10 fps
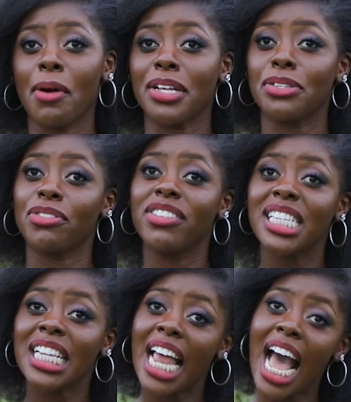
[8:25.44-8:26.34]
was of his
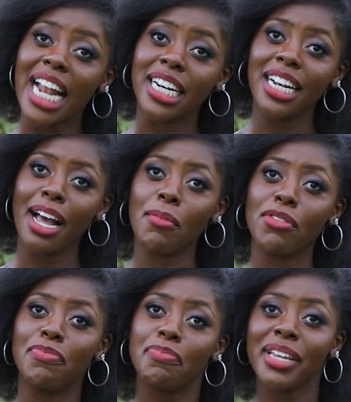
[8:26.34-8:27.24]
clan. I'm of
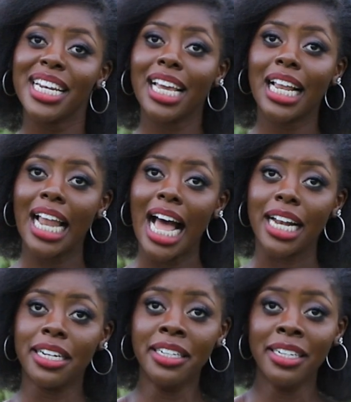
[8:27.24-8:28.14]
Pindi clan.